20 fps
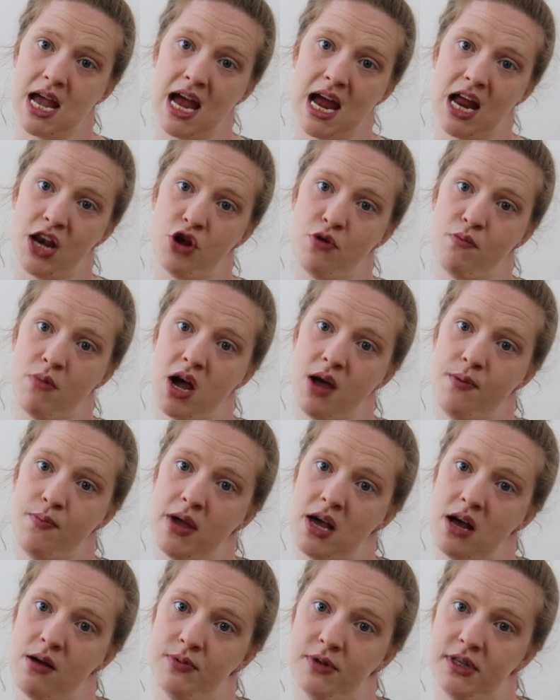And you might
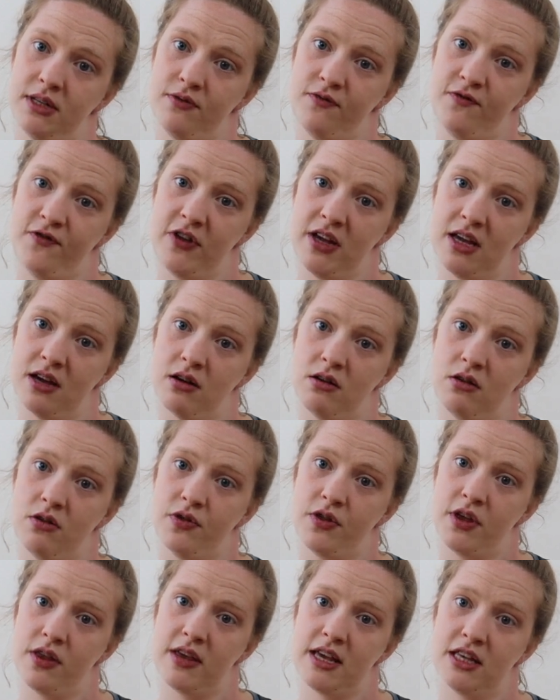be able to feel
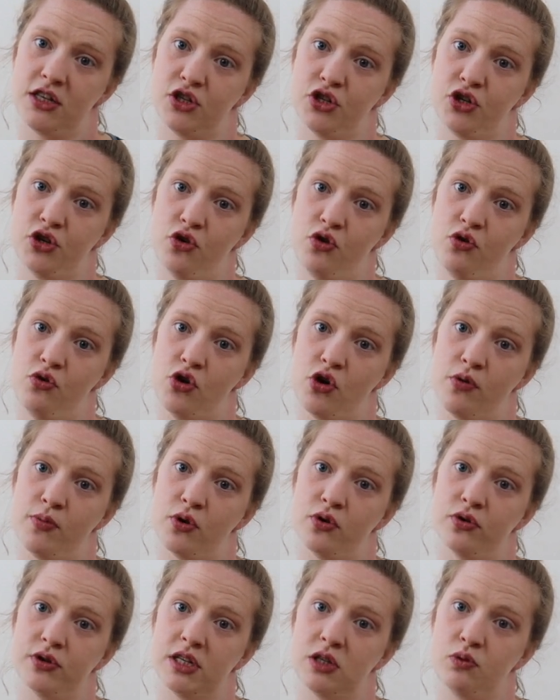that there's two
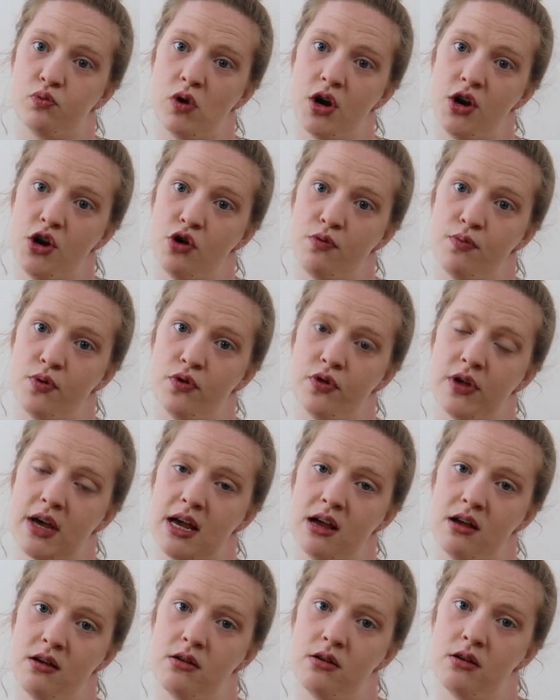knobbles. There's one knobble
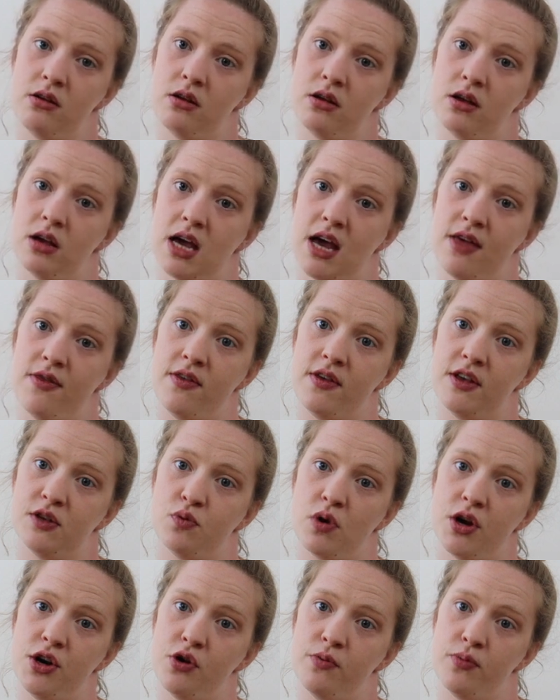there, and then there's
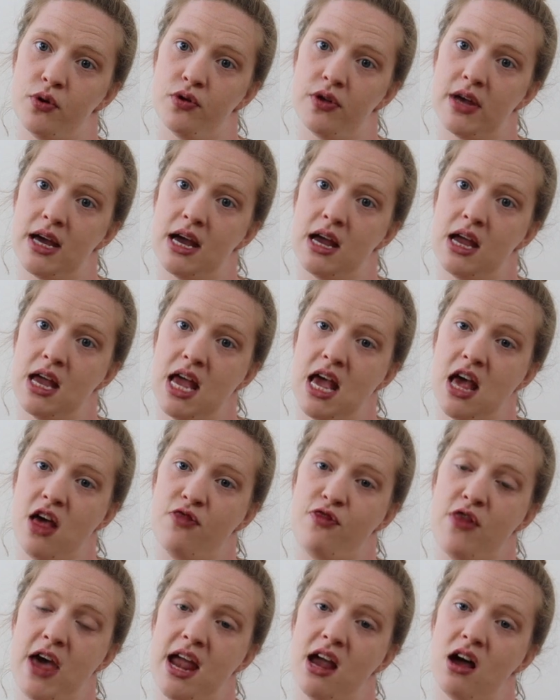one knobble there.
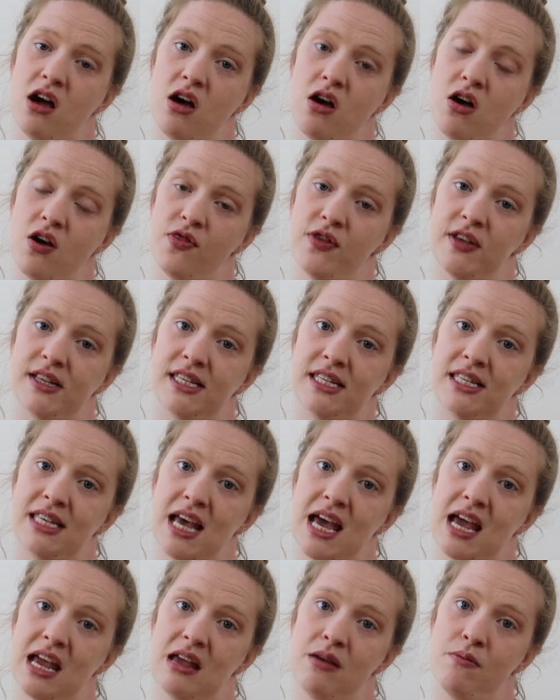They are the
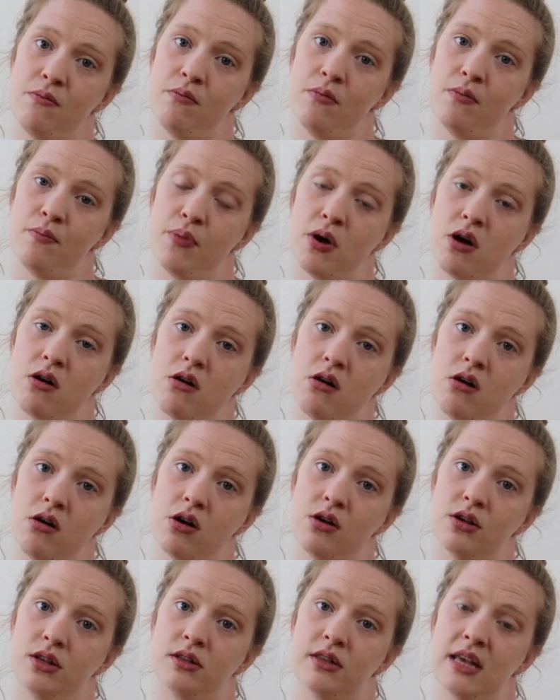same part,
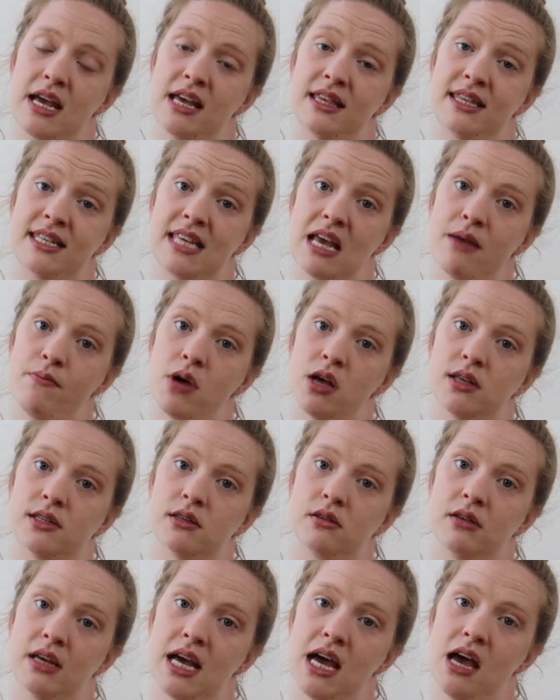they are the same
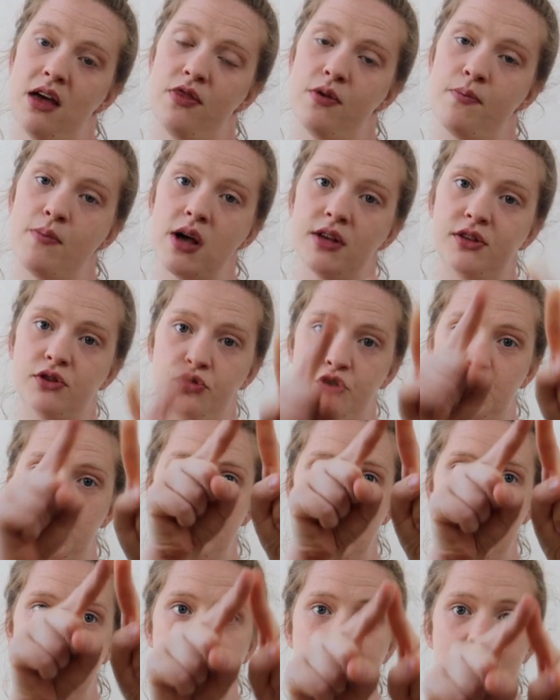muscle, yeah? The muscle just
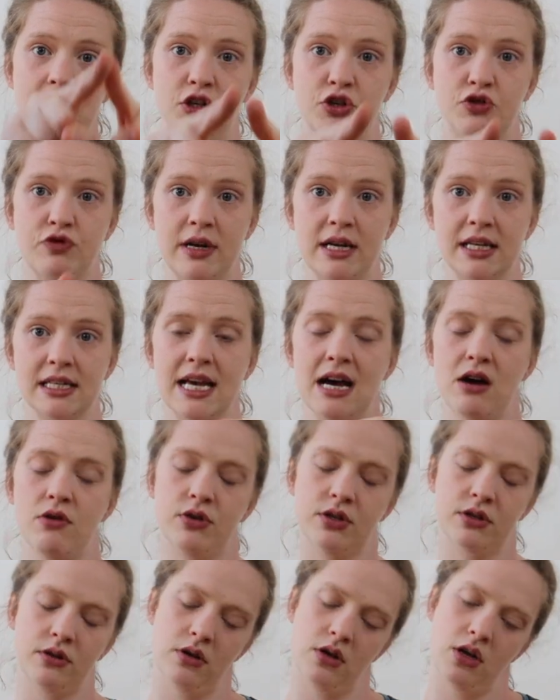basically strings
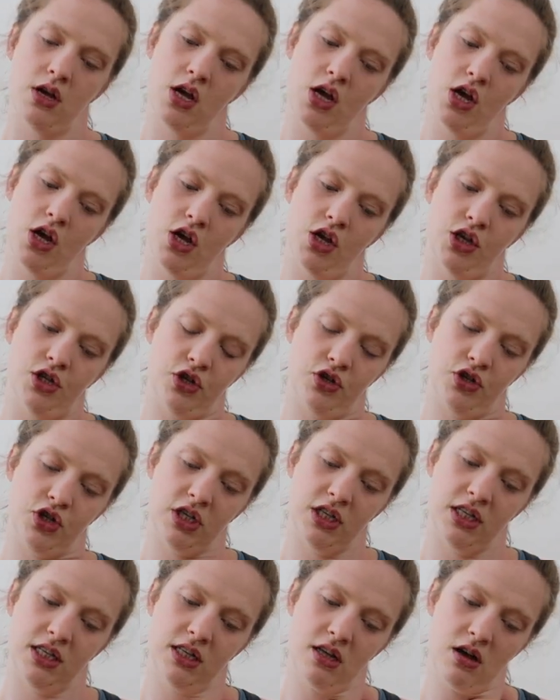out. So
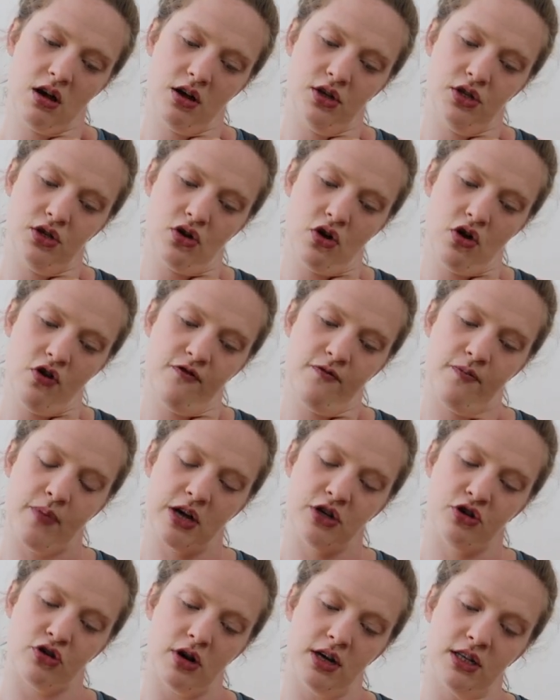just start off by
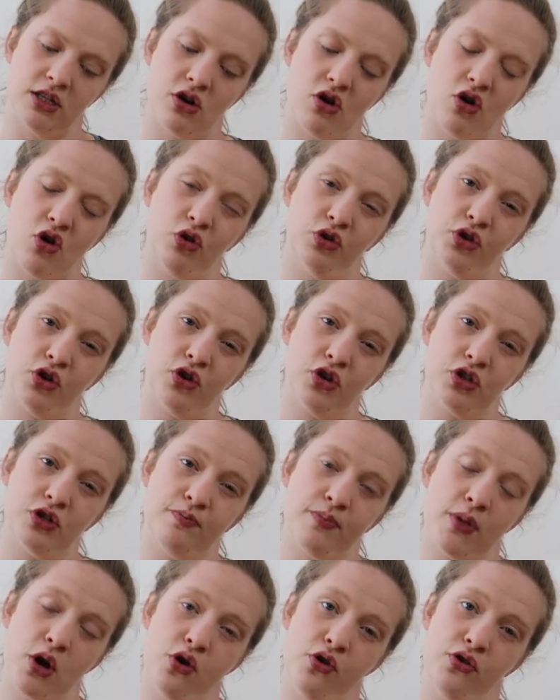trying to hold on to
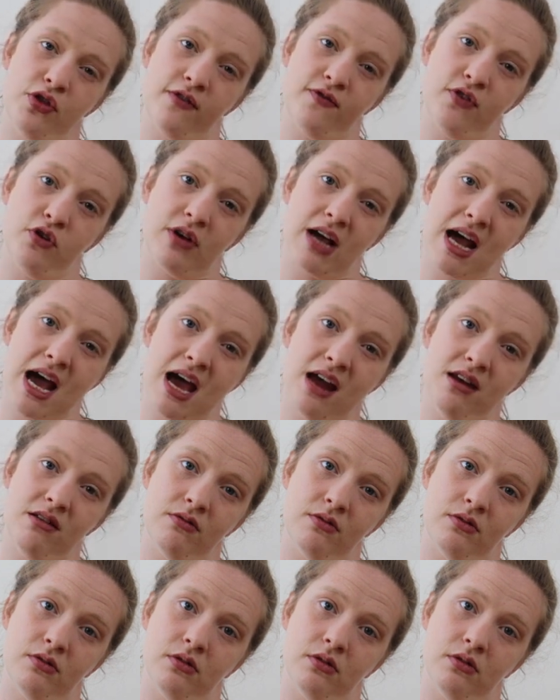both if you can.